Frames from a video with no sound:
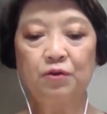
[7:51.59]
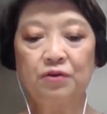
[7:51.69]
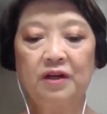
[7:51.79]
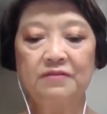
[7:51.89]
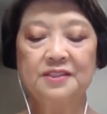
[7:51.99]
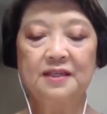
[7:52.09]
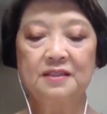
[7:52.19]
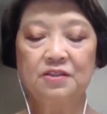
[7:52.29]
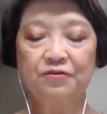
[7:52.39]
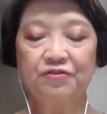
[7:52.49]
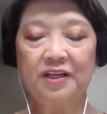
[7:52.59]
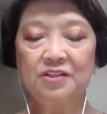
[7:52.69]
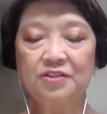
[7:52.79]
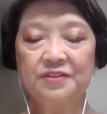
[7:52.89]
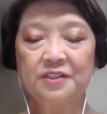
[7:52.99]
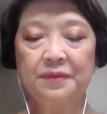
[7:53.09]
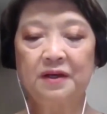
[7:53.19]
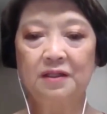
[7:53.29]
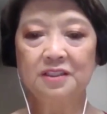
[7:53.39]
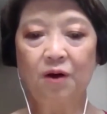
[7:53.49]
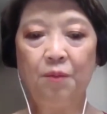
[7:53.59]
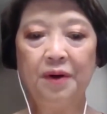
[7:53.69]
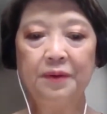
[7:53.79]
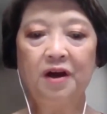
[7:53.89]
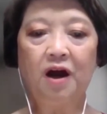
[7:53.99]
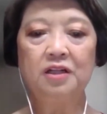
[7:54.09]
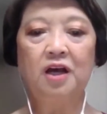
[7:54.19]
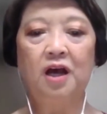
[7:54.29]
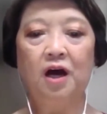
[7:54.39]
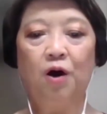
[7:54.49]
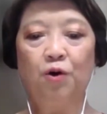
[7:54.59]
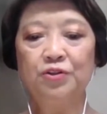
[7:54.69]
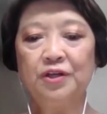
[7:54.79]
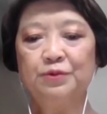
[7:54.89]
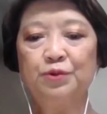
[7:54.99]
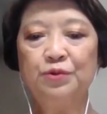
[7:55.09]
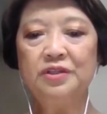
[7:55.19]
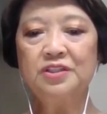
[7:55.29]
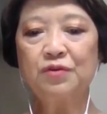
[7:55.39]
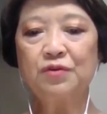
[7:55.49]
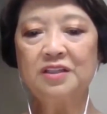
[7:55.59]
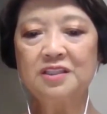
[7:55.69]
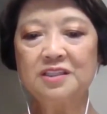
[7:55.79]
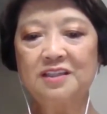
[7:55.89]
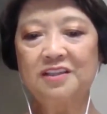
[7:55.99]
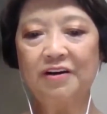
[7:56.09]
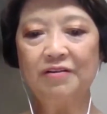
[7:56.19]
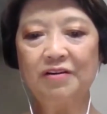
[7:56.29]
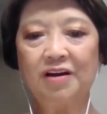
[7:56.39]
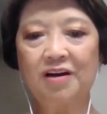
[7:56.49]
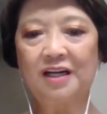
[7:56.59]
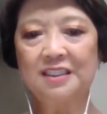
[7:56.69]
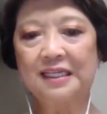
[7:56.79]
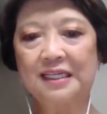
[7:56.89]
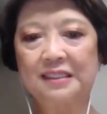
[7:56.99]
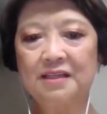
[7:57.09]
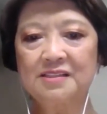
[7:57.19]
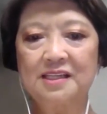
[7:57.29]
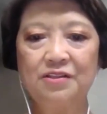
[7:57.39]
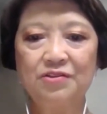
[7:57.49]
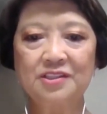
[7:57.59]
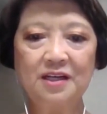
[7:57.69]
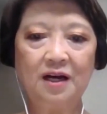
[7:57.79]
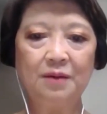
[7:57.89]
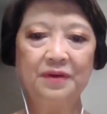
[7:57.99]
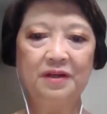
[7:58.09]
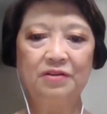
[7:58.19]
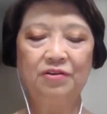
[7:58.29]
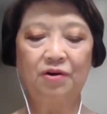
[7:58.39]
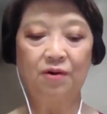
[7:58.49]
I don't have sense of taste of smell. And said, oh my God, all you have to do is try this iTeraCare. I'm gonna send you some. And